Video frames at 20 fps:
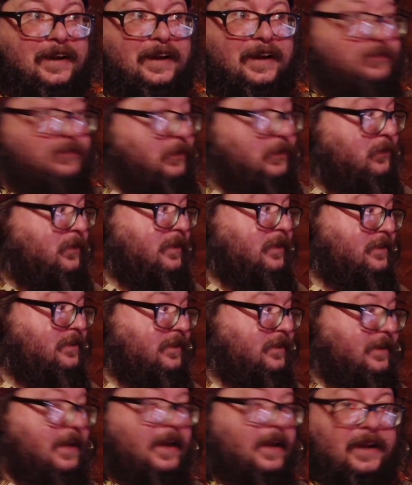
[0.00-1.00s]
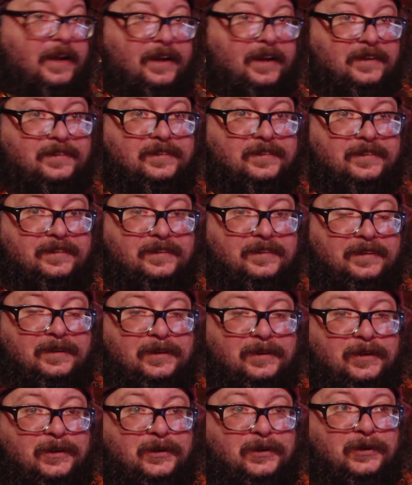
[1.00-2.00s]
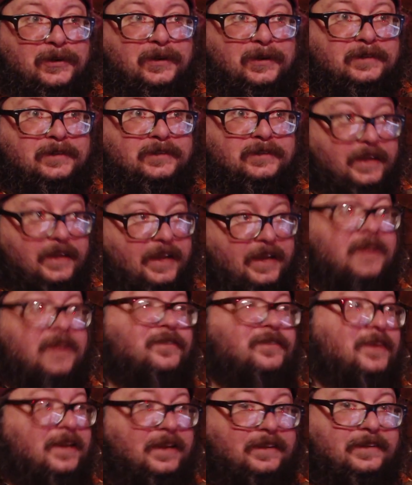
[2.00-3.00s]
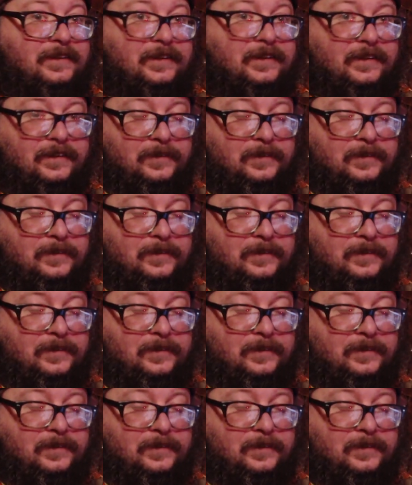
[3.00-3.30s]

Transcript: everyone's in chaos. you have an idea?